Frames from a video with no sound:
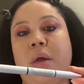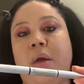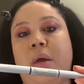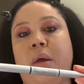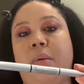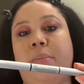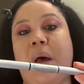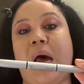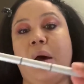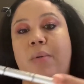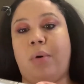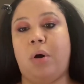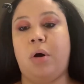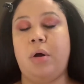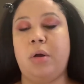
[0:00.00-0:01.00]

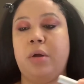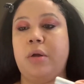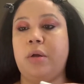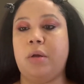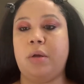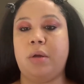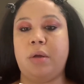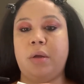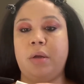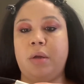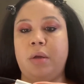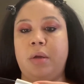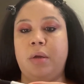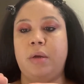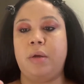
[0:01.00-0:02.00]
Power.
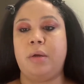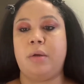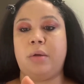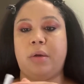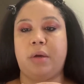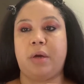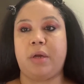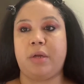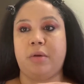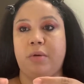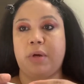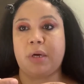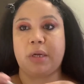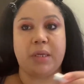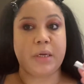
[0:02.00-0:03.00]
And you
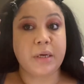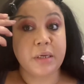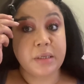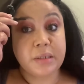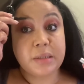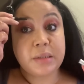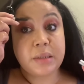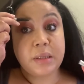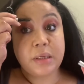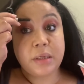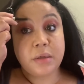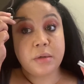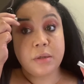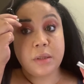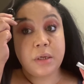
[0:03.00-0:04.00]
get a nice
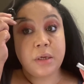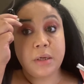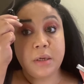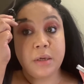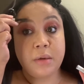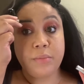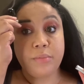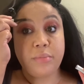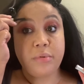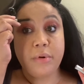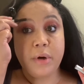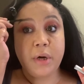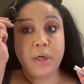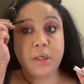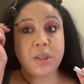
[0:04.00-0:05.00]
little
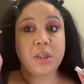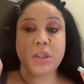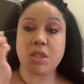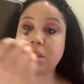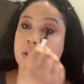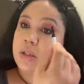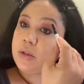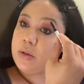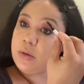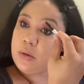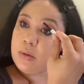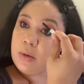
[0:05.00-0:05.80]
brush to